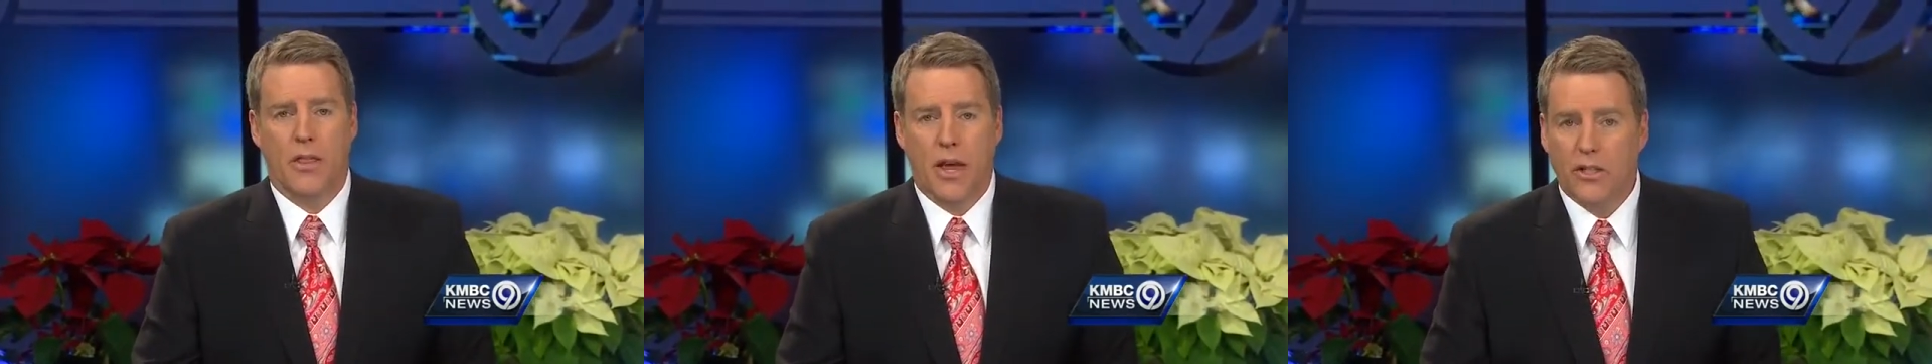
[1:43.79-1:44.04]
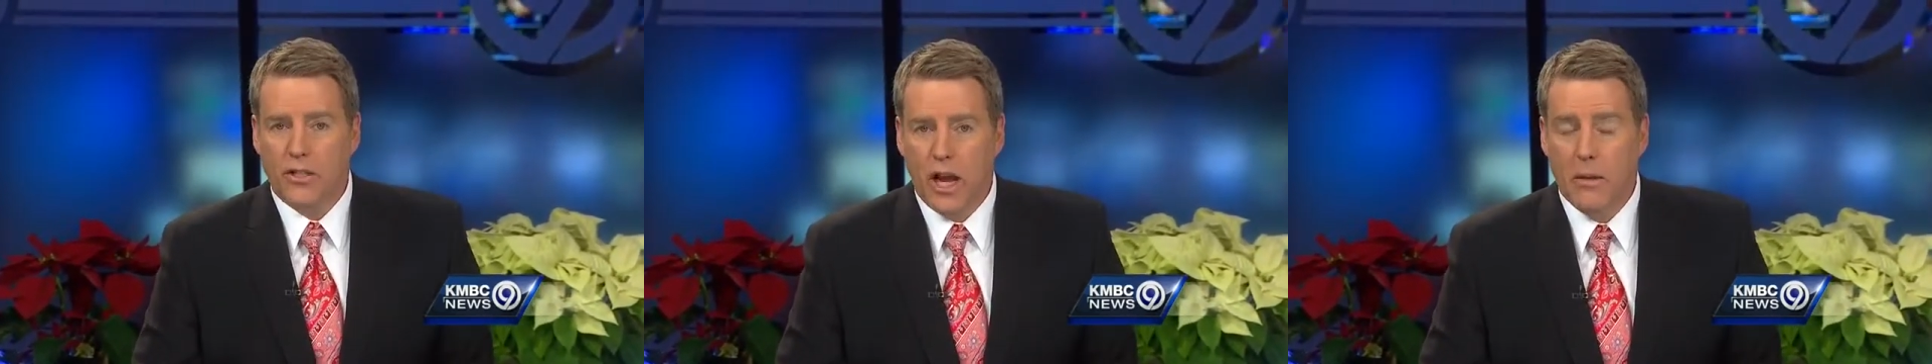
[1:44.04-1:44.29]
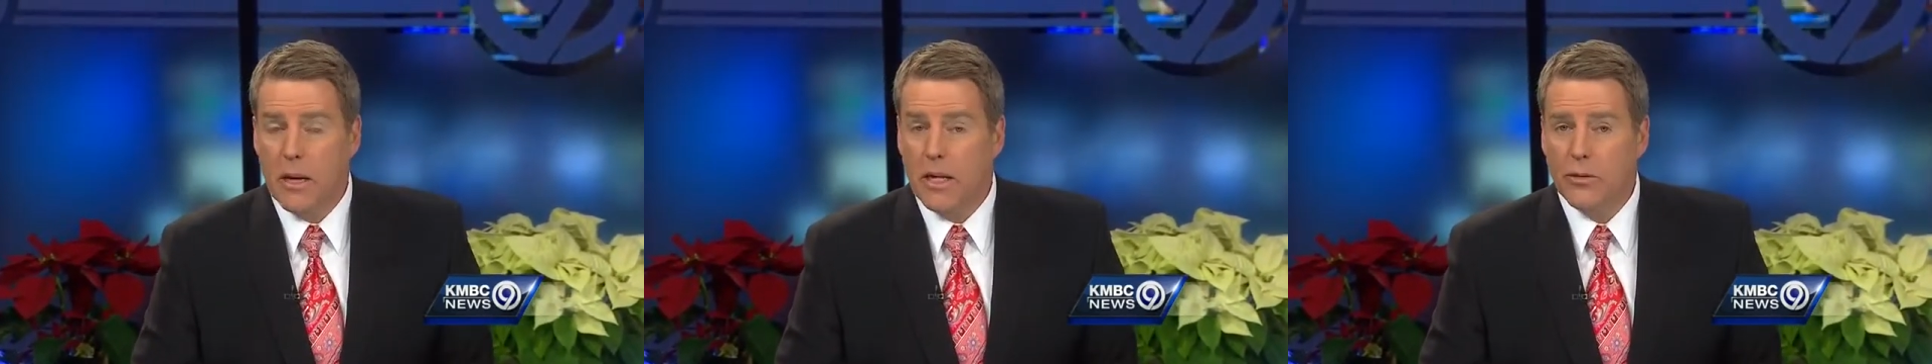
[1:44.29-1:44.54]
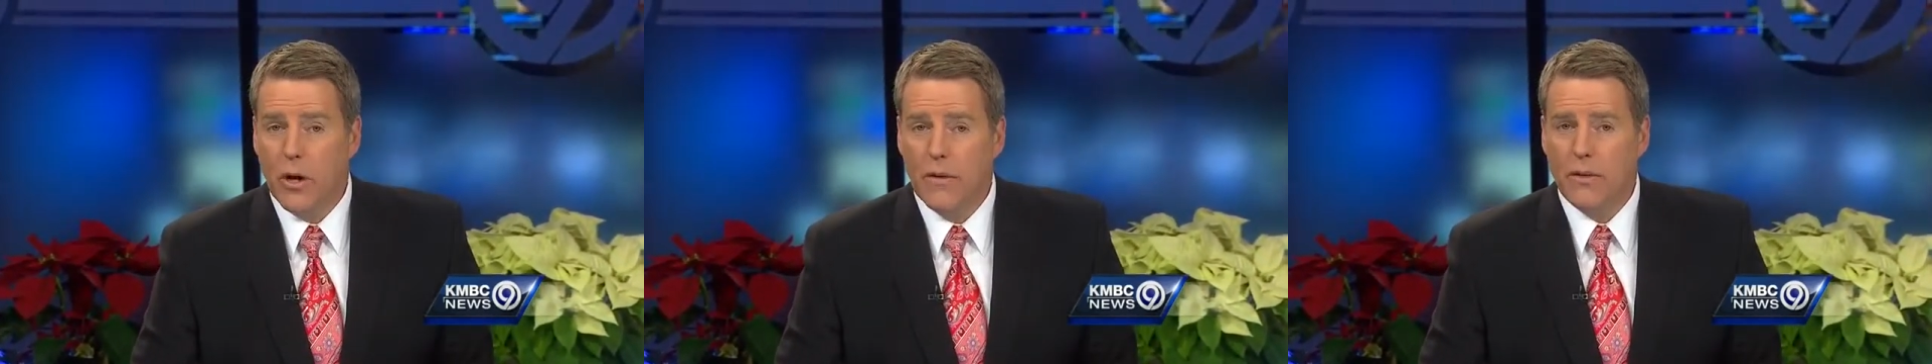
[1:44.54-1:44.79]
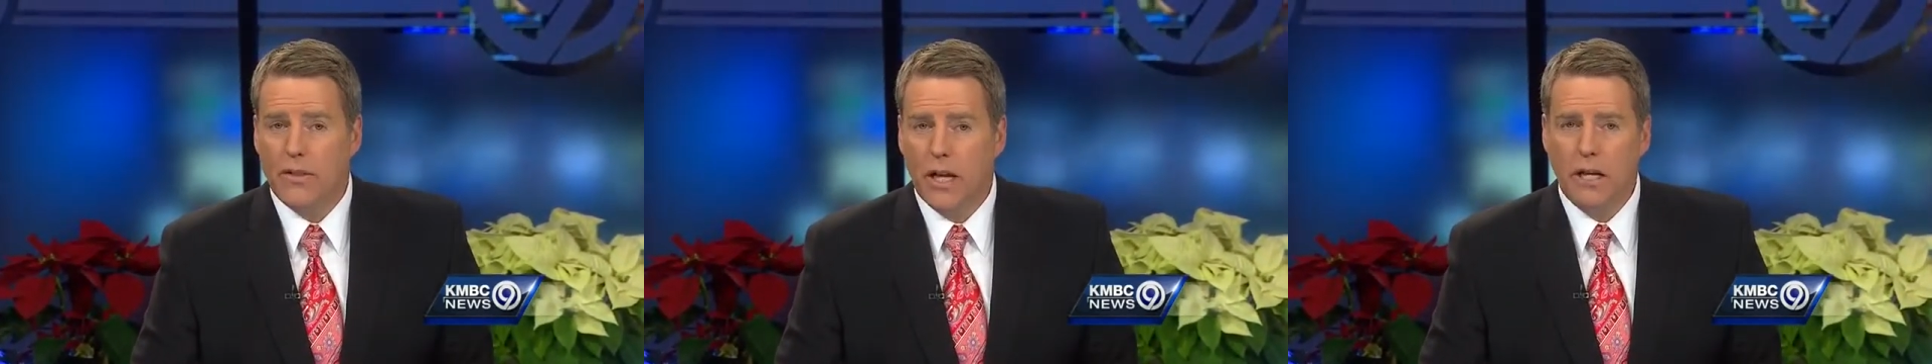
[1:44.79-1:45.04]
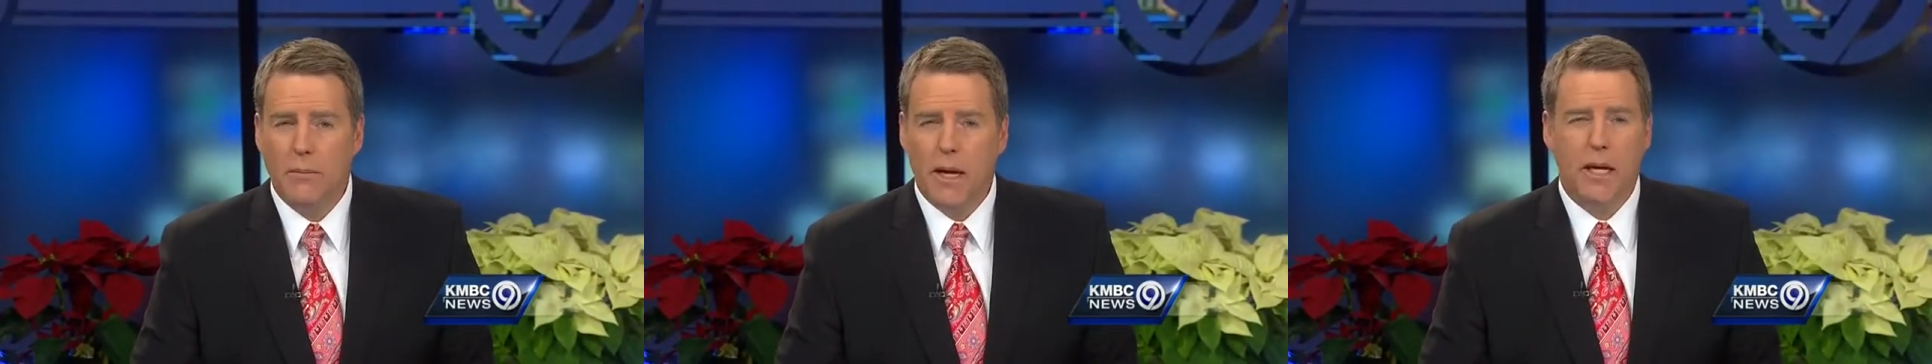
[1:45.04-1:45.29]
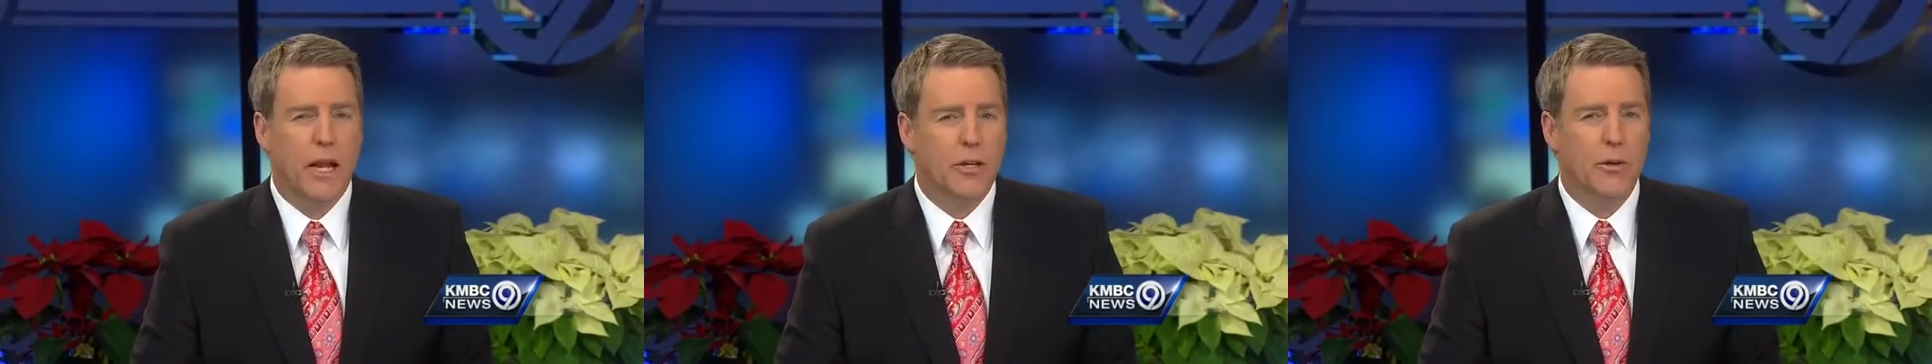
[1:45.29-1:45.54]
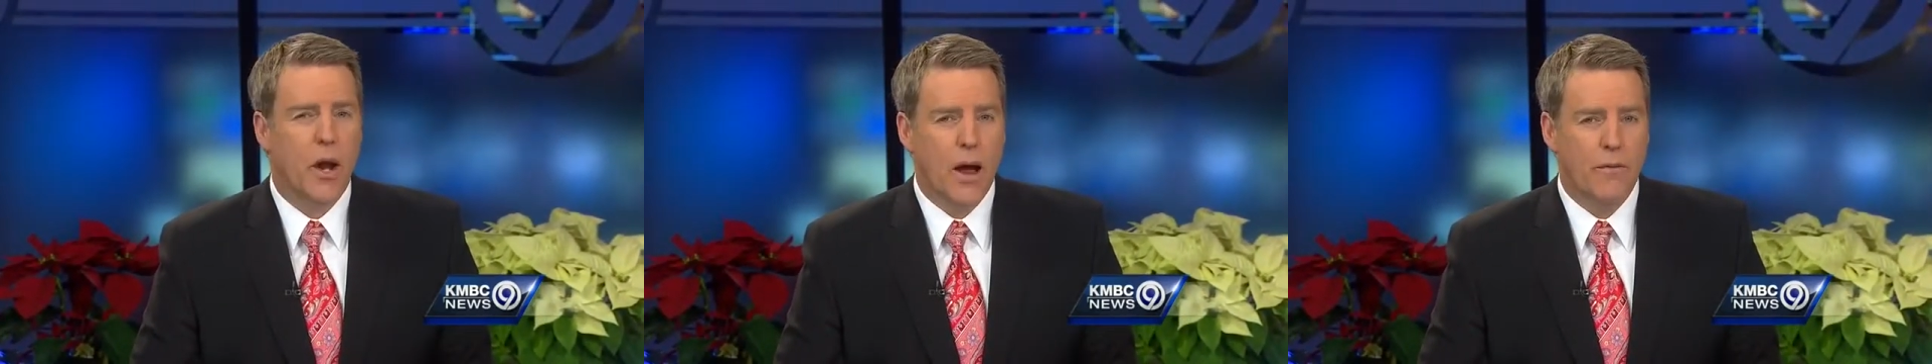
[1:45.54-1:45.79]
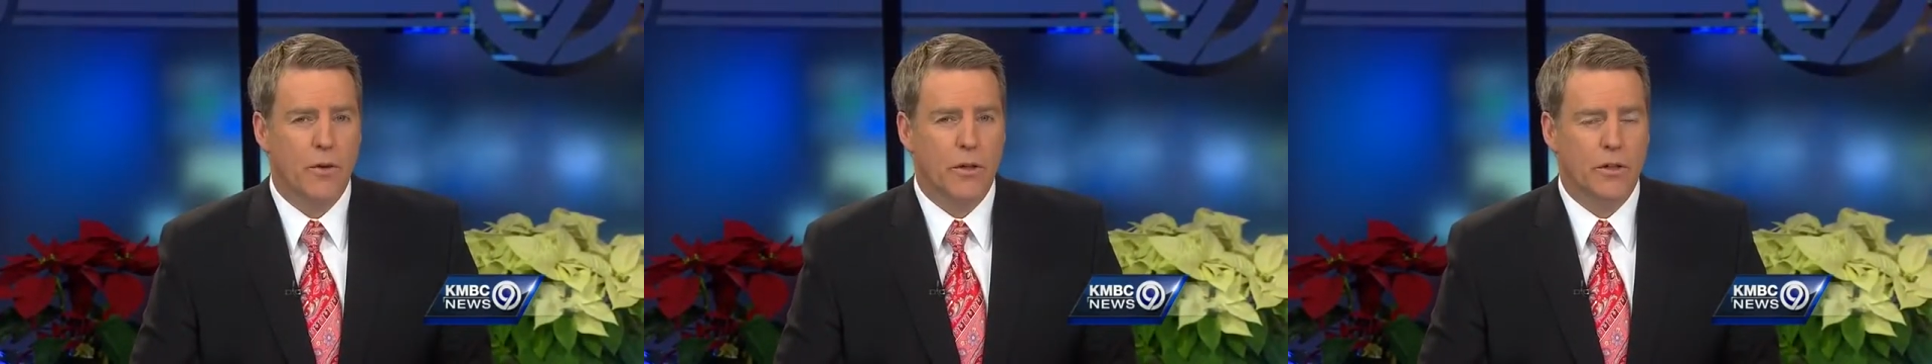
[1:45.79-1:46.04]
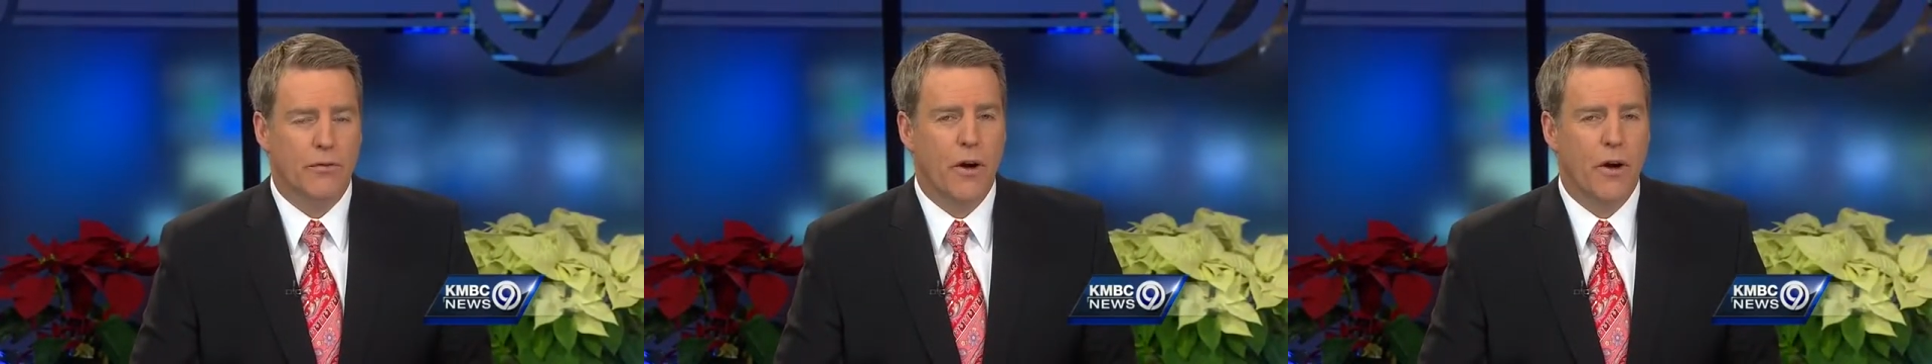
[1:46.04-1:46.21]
They say many drivers tend to make an extra effort